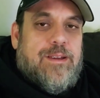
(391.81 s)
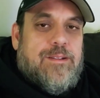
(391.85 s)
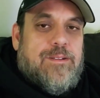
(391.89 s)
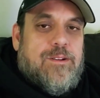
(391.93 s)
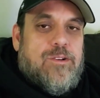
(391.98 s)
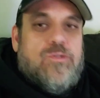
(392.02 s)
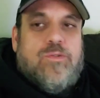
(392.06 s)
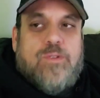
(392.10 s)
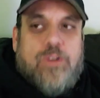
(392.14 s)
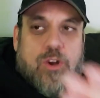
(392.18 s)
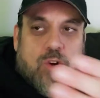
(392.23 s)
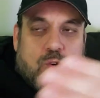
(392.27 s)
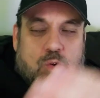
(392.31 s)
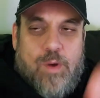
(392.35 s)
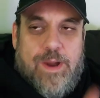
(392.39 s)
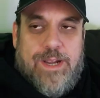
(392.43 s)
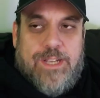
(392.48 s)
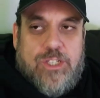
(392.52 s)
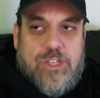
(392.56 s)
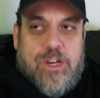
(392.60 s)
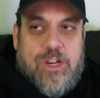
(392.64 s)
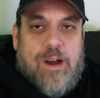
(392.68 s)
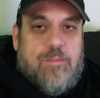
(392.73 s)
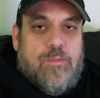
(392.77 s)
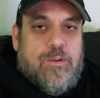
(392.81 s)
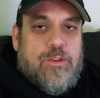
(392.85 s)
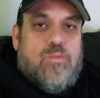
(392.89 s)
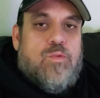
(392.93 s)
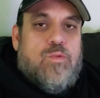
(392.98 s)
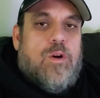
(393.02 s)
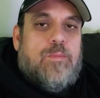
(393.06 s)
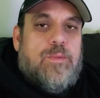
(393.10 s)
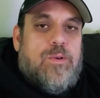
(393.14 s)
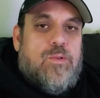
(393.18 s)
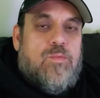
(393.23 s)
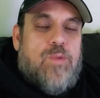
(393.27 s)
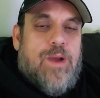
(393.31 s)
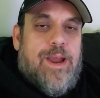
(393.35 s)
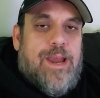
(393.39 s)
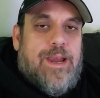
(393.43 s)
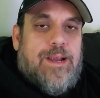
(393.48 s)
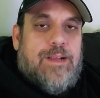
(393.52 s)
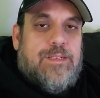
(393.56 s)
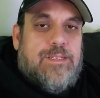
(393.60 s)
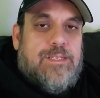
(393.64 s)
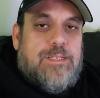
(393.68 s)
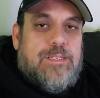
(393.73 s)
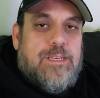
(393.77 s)
They're doing a great job with Roman
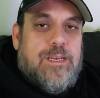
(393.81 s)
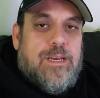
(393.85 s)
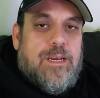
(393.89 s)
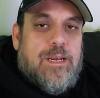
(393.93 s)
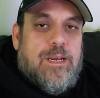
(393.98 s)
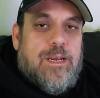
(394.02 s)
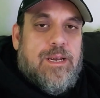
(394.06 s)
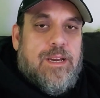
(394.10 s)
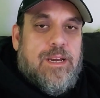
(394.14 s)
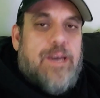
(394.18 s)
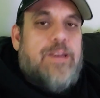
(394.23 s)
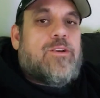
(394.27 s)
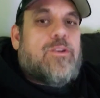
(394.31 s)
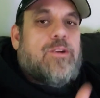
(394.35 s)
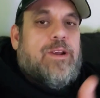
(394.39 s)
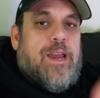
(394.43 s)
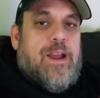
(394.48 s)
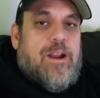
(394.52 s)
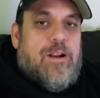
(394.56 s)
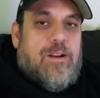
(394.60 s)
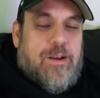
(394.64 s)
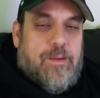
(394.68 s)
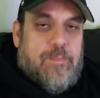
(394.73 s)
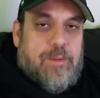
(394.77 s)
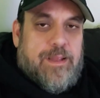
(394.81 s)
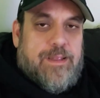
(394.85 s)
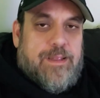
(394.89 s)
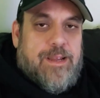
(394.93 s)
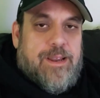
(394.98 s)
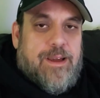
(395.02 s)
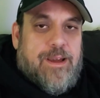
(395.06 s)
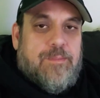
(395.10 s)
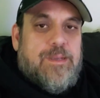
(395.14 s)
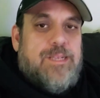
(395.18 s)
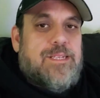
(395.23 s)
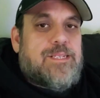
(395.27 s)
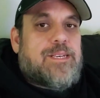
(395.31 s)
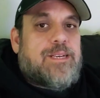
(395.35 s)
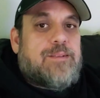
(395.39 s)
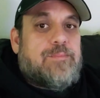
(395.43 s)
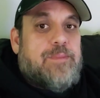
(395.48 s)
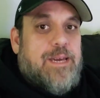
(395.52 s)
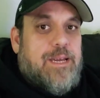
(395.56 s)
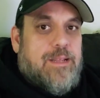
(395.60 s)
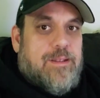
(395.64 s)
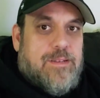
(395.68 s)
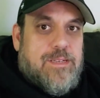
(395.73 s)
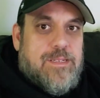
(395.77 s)
Reigns, and you're caring about that now because, like,
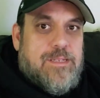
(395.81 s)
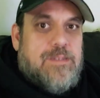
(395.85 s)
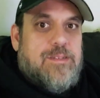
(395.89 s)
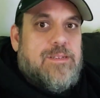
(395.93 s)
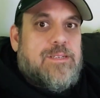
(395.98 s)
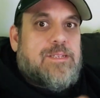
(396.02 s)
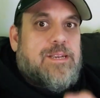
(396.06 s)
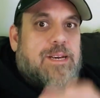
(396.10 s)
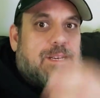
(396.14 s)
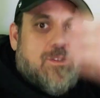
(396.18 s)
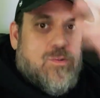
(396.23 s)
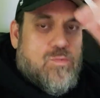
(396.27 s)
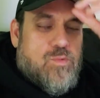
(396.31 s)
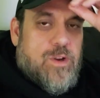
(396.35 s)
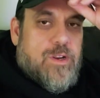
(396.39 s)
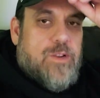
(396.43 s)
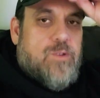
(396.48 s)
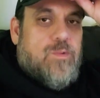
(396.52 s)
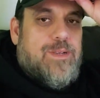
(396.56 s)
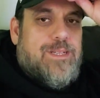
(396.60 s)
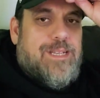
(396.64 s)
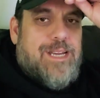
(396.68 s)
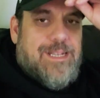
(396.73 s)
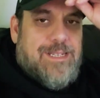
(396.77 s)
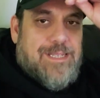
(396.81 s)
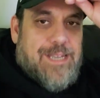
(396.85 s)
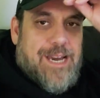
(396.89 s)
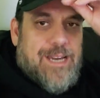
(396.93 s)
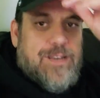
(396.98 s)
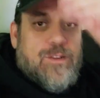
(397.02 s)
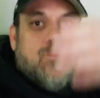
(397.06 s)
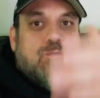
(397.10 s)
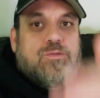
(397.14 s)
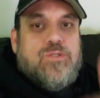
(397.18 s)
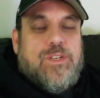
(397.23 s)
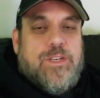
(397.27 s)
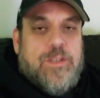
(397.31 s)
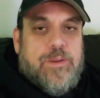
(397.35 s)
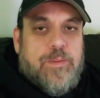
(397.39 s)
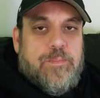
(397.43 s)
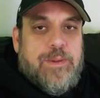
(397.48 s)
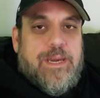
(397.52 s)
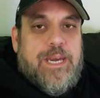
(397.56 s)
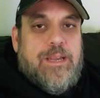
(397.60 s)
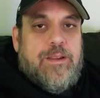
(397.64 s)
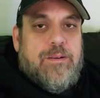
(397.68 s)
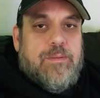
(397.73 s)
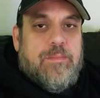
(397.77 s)
man, this guy's running with that title. Who's going to
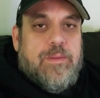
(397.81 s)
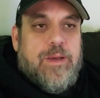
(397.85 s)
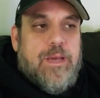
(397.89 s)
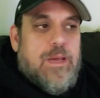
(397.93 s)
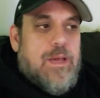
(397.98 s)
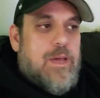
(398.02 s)
beat him?